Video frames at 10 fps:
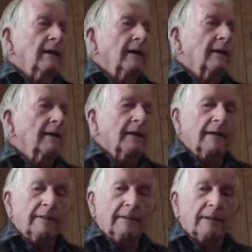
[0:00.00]
And
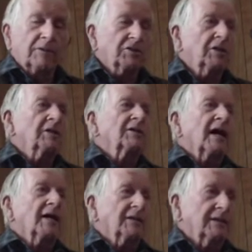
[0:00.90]
I was
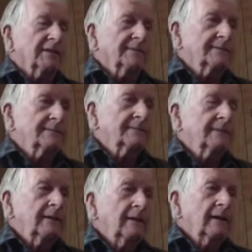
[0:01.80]
inundated,
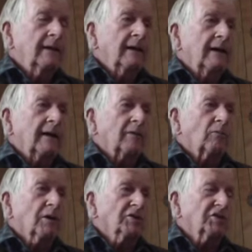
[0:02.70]
and at
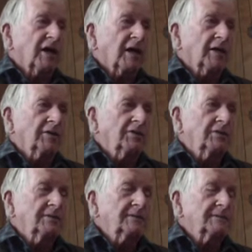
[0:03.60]
one stage,
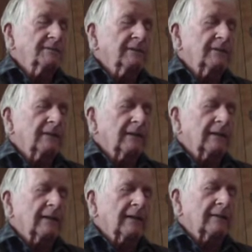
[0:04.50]

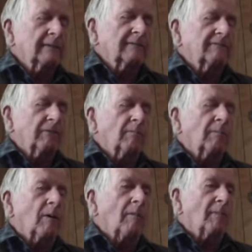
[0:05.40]
from
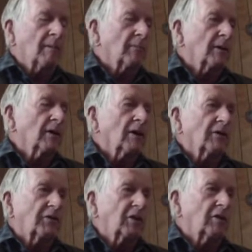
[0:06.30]
my memory, I
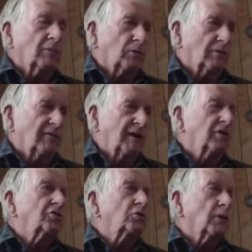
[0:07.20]
think I would have
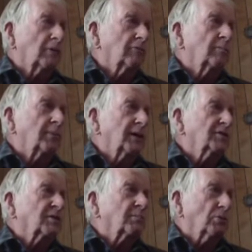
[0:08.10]
had 200
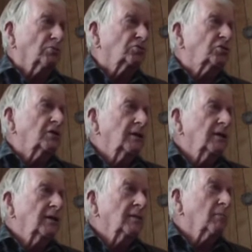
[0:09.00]
pairs of boots
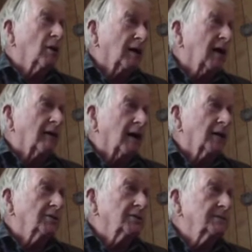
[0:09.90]
in my garage,